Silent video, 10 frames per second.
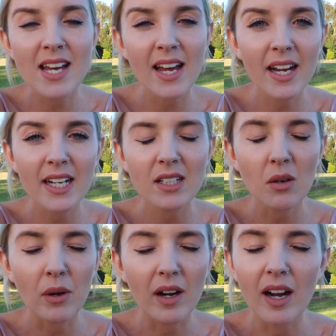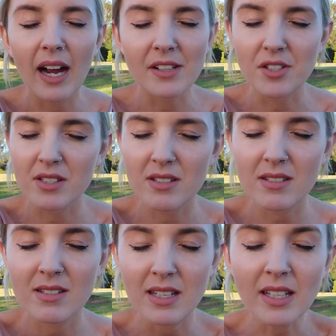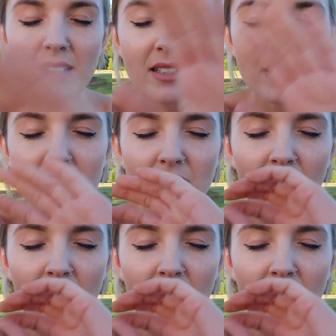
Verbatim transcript: day where I just sit